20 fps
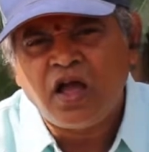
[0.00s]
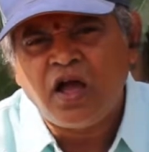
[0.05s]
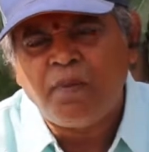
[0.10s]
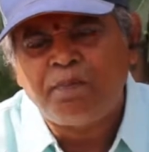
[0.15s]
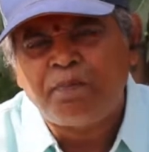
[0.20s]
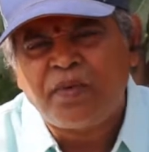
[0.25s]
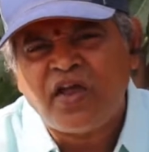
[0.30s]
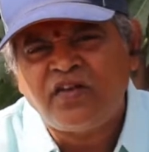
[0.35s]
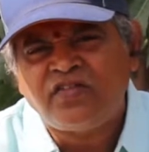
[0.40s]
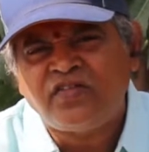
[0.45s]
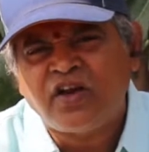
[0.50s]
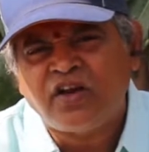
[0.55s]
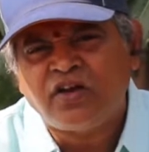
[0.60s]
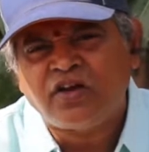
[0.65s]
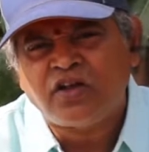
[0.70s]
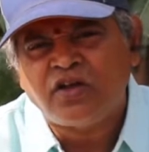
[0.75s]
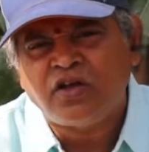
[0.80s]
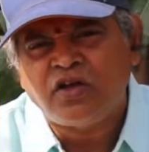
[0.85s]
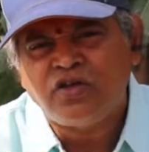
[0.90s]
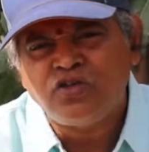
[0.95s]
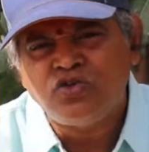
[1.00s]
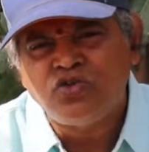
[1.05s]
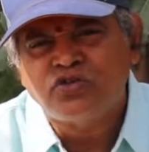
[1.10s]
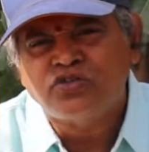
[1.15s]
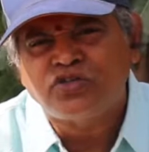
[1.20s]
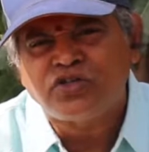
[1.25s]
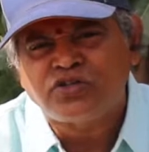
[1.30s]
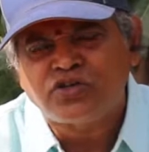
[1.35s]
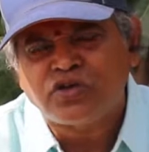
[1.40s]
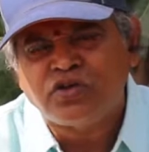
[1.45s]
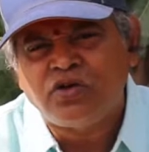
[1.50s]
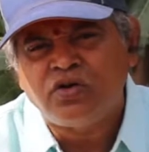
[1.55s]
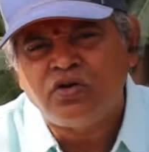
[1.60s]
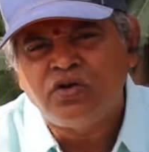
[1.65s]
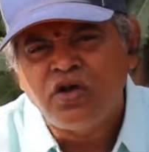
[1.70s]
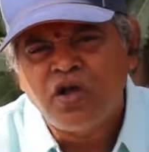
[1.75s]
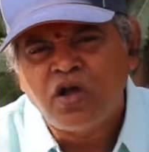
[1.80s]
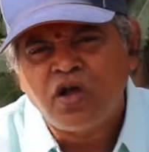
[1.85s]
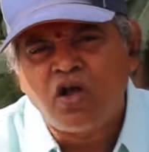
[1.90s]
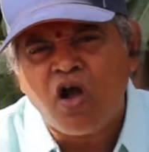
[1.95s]
Patient use it to
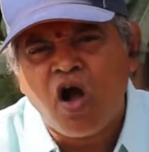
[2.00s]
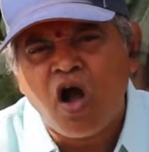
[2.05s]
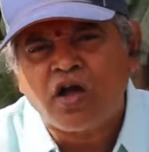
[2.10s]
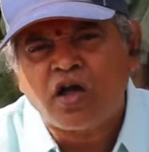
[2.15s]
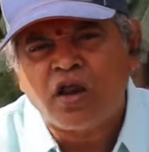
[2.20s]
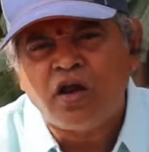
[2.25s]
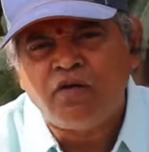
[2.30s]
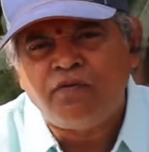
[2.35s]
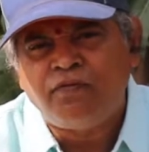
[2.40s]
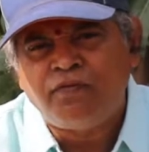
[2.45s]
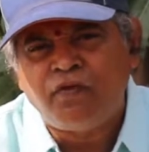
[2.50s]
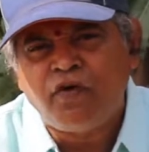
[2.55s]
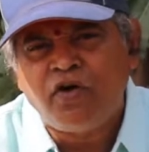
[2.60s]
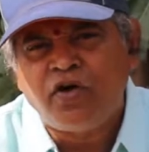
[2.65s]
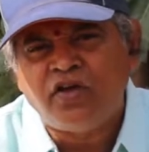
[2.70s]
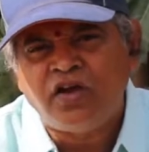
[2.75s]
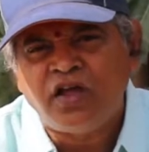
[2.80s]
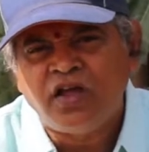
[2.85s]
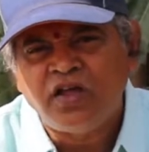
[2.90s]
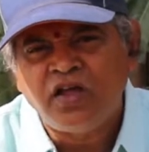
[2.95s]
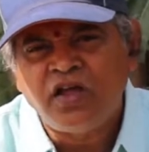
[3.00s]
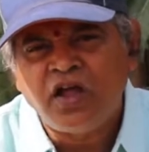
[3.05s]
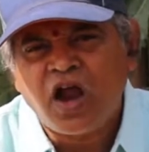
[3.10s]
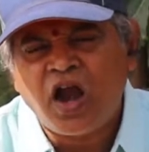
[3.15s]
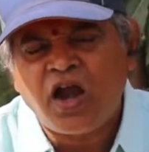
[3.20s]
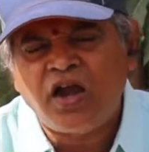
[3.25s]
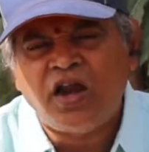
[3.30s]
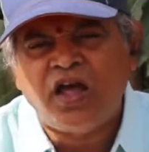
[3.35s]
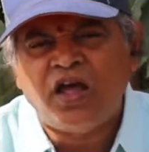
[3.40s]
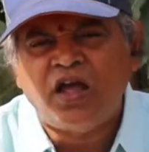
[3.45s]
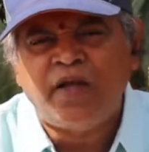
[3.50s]
gargle food, and